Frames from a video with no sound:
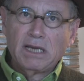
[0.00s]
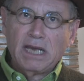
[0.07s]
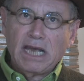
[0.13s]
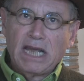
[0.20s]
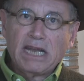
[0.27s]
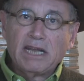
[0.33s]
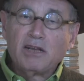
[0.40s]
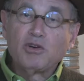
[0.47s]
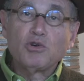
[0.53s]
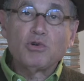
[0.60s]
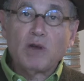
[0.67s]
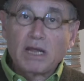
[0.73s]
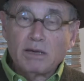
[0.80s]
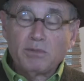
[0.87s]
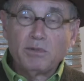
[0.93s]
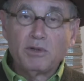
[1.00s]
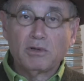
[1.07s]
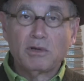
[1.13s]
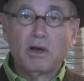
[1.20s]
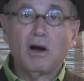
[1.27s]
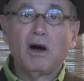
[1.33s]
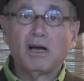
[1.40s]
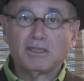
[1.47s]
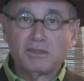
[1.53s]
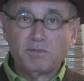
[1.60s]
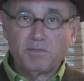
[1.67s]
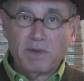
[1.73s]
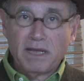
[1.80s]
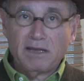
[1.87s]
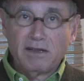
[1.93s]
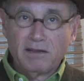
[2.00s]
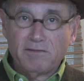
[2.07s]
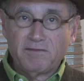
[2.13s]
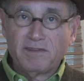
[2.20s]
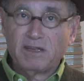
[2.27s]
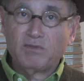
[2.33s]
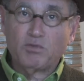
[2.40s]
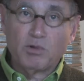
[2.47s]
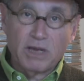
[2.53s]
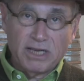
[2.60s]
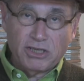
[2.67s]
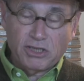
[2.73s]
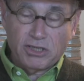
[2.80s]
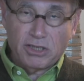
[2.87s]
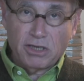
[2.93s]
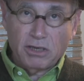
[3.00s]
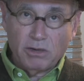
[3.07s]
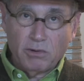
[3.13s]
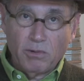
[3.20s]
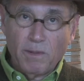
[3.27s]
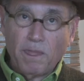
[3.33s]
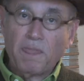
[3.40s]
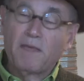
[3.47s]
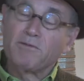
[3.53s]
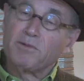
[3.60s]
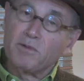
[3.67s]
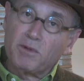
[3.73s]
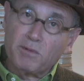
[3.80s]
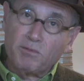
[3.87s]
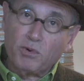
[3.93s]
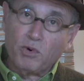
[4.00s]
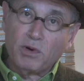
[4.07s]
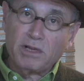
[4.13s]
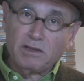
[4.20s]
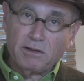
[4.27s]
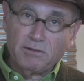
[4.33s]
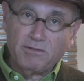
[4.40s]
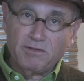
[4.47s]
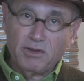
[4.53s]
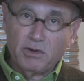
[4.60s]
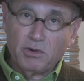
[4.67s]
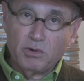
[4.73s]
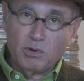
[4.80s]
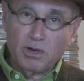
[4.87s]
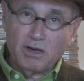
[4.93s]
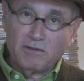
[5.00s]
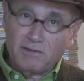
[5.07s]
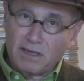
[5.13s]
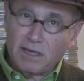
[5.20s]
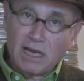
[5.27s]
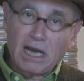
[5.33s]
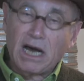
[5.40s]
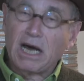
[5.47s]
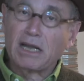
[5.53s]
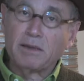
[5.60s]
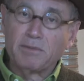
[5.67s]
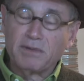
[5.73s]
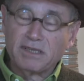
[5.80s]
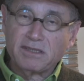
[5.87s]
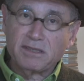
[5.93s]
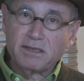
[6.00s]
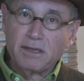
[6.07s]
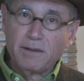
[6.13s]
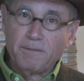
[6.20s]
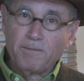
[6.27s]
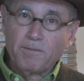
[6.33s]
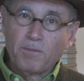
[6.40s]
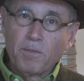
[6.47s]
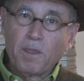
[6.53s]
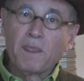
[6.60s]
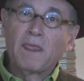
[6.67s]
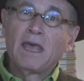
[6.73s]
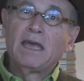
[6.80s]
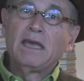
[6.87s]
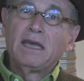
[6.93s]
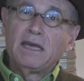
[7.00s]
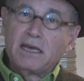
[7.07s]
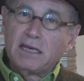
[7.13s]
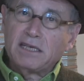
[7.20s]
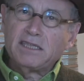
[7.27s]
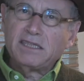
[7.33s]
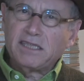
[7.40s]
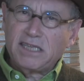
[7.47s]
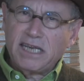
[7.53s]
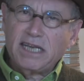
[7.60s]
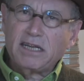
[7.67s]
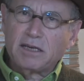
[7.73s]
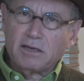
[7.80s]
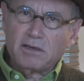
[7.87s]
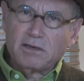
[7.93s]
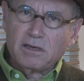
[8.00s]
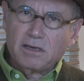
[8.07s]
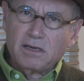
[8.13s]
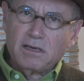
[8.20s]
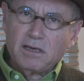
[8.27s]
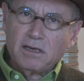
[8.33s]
an incredible cost-benefit ratio from the point of view of an economist. Consider